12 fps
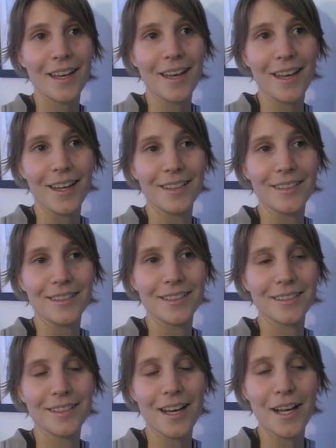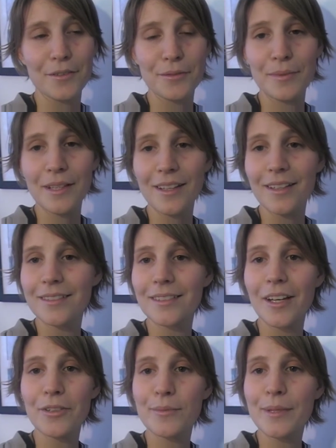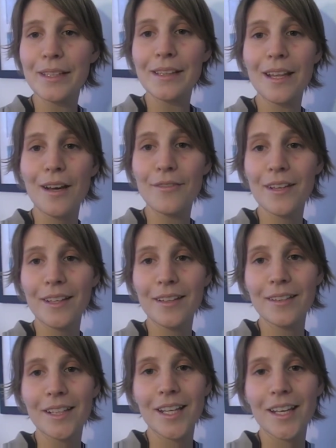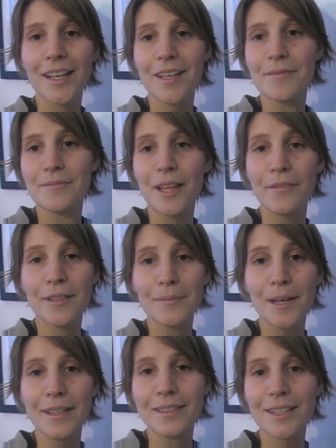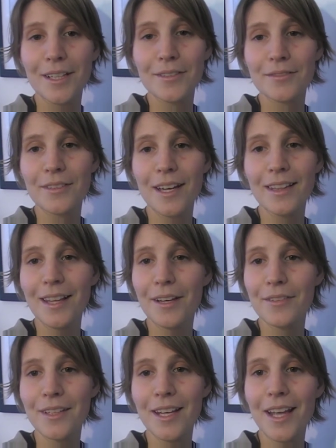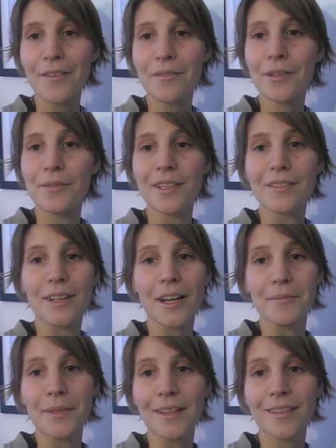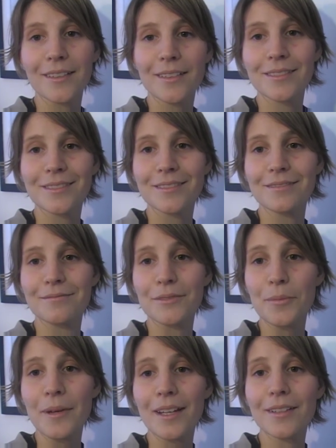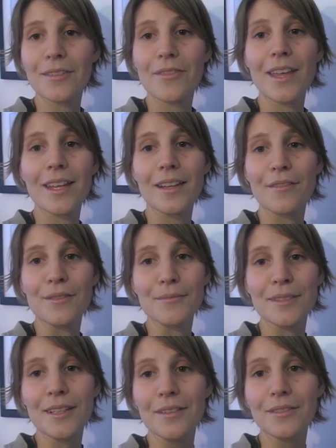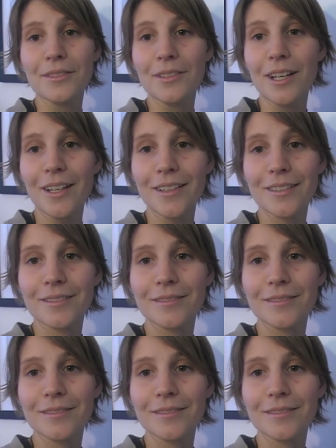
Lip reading: And I will be loving myself and loving everyone around me, no matter if they love themselves or not.